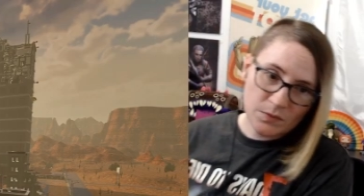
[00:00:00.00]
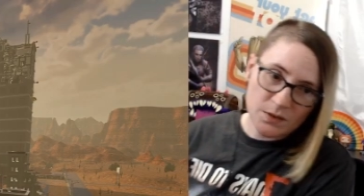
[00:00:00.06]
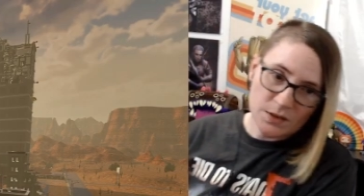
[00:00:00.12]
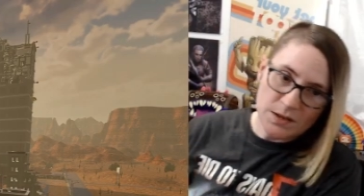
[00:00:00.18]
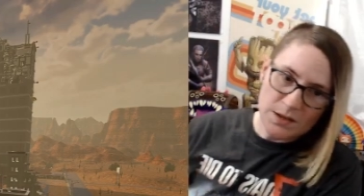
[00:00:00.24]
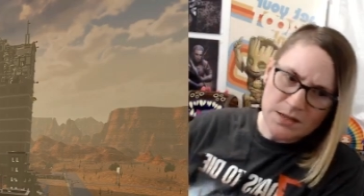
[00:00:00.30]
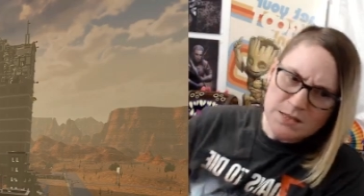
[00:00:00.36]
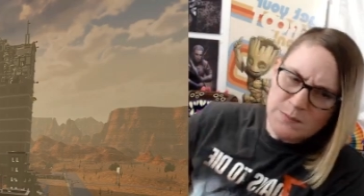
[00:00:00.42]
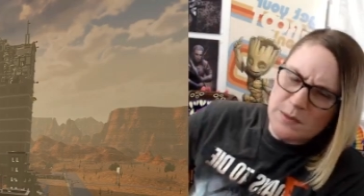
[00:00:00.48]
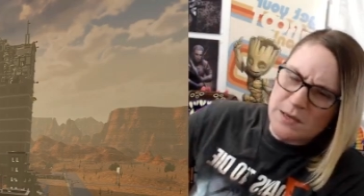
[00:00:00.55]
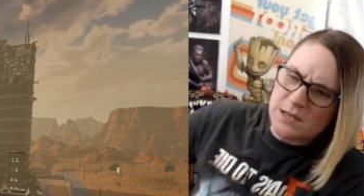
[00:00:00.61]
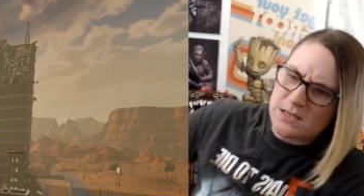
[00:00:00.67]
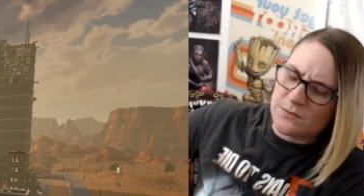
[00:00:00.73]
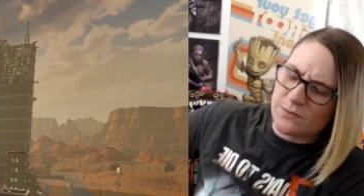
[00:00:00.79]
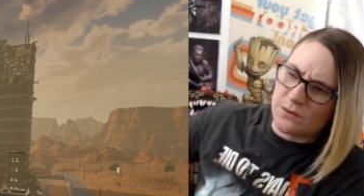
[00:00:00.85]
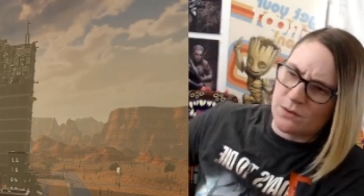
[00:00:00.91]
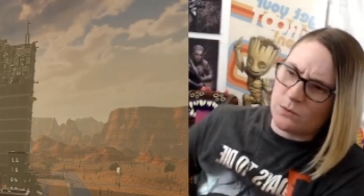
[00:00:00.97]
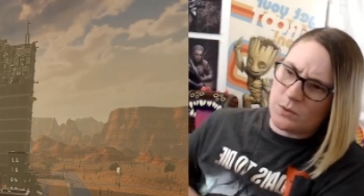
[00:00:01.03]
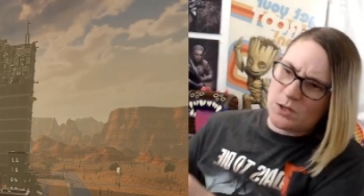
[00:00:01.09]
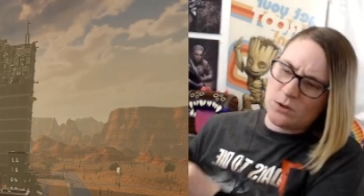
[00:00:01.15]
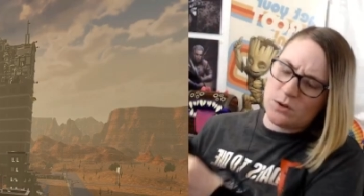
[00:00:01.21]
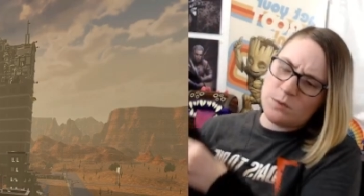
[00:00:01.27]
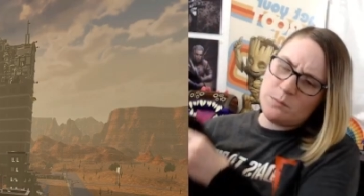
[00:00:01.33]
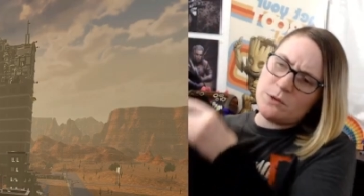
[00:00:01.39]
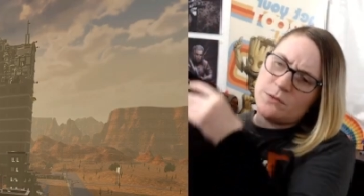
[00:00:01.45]
It is being difficult. We
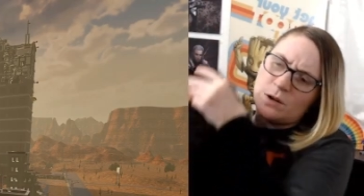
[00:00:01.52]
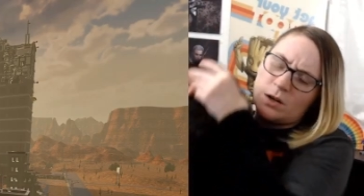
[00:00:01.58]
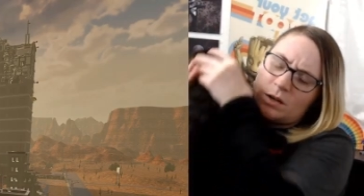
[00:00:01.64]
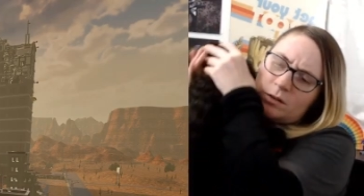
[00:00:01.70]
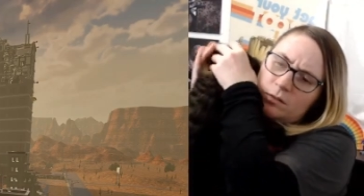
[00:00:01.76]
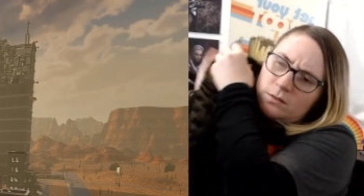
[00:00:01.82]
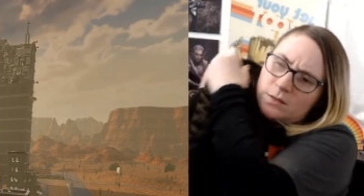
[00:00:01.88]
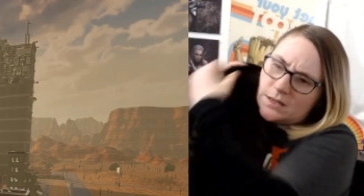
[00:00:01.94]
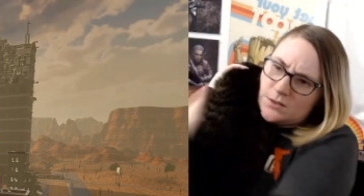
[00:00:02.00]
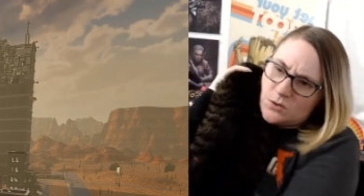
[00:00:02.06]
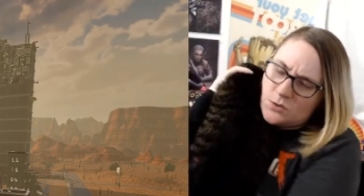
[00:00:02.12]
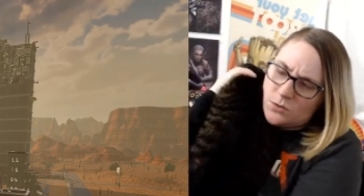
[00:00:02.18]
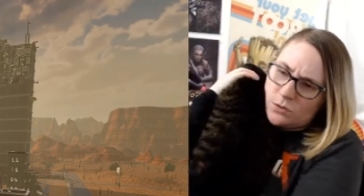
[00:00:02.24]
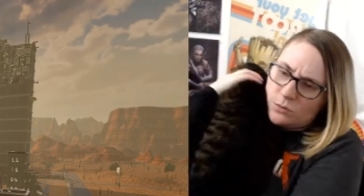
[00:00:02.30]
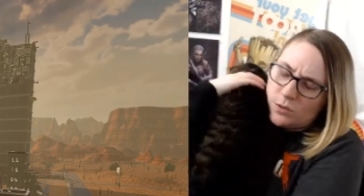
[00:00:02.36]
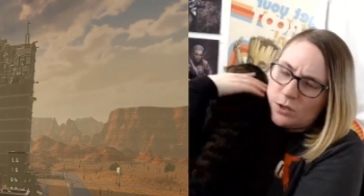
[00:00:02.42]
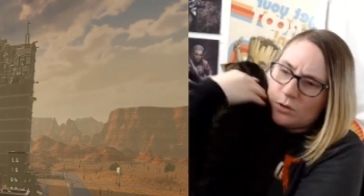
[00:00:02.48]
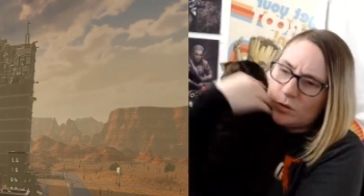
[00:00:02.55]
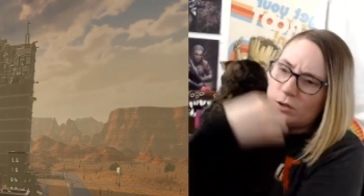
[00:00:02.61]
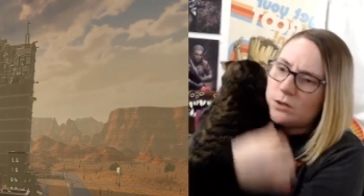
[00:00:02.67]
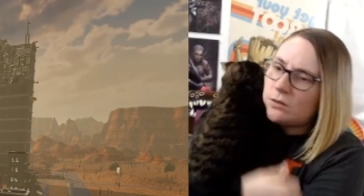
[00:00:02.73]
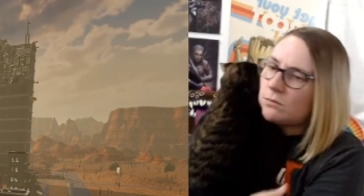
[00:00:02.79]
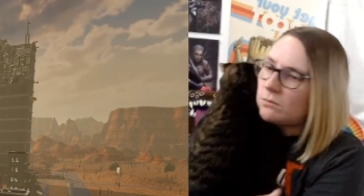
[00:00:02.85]
could move on. That's true, we could.